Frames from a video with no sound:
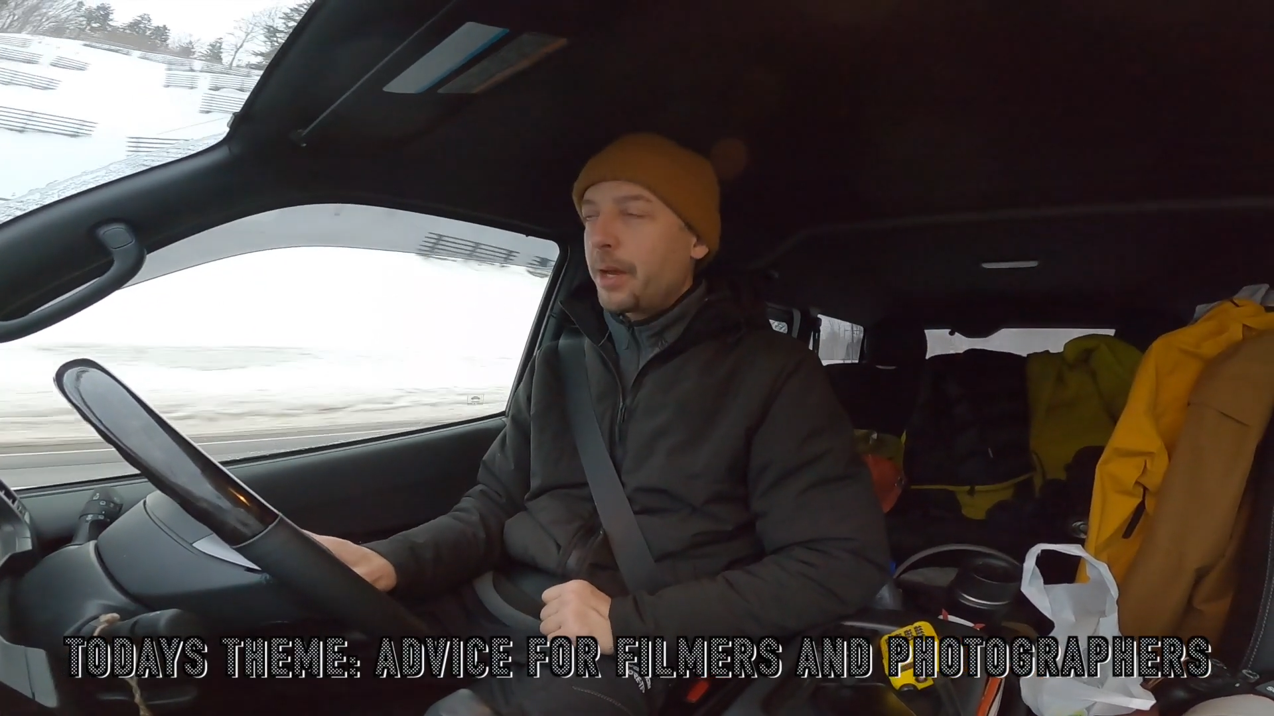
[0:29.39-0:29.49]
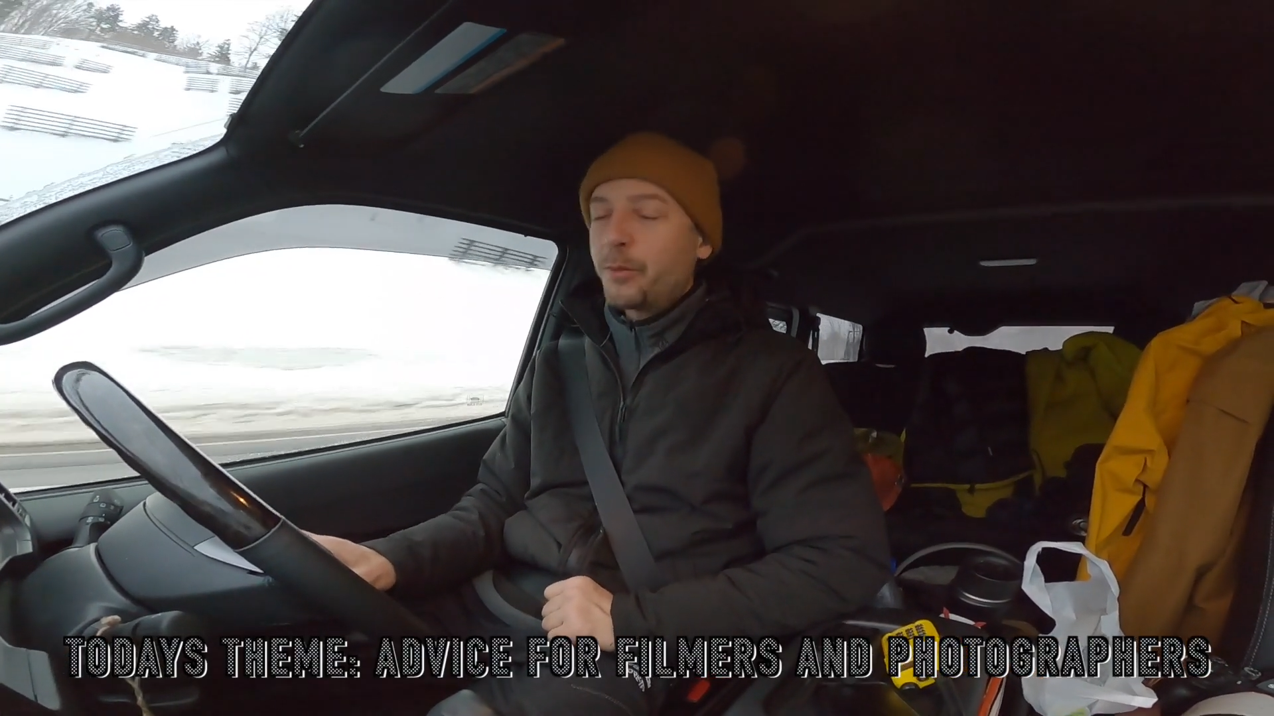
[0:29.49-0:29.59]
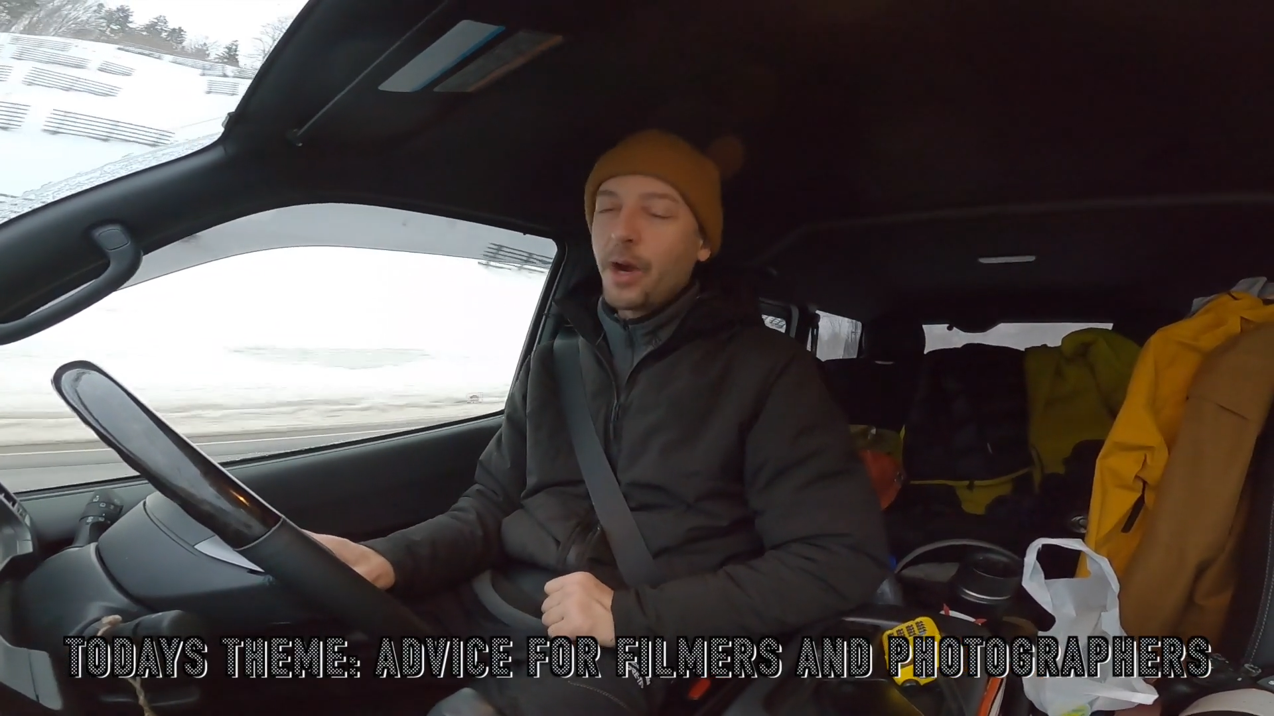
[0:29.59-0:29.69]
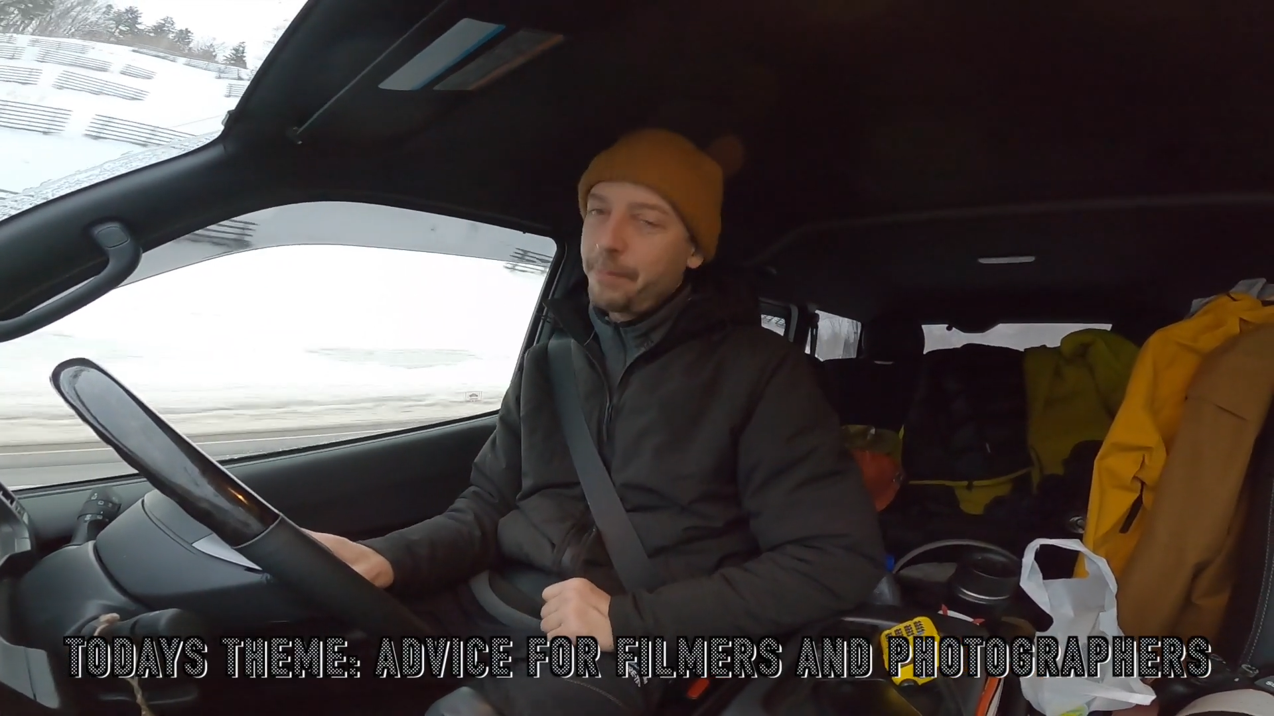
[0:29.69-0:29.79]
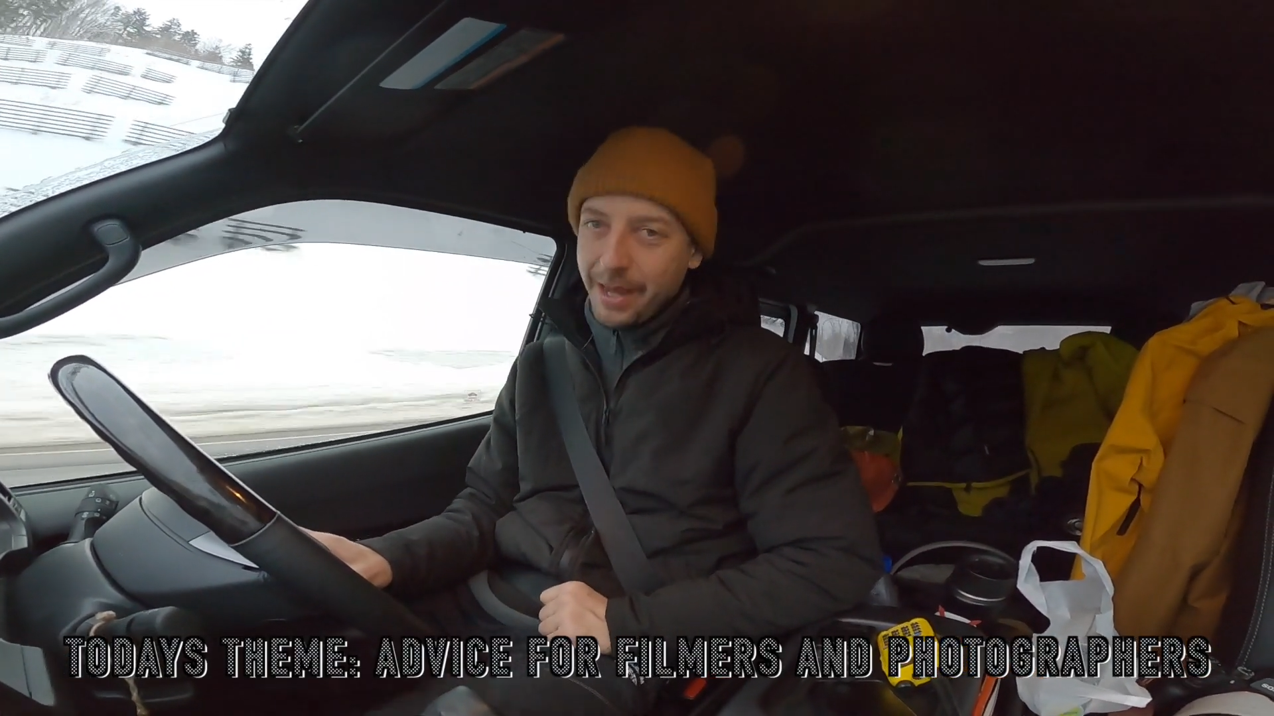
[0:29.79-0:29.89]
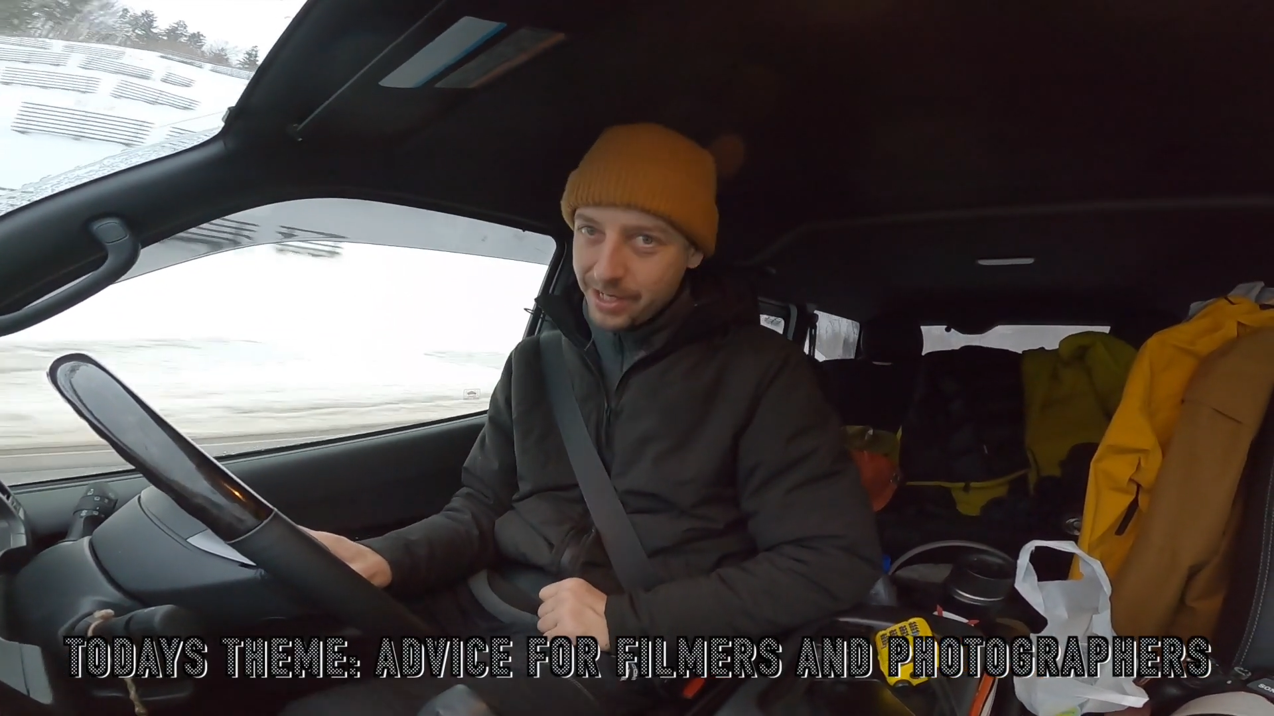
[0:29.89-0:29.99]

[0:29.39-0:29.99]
I'm quite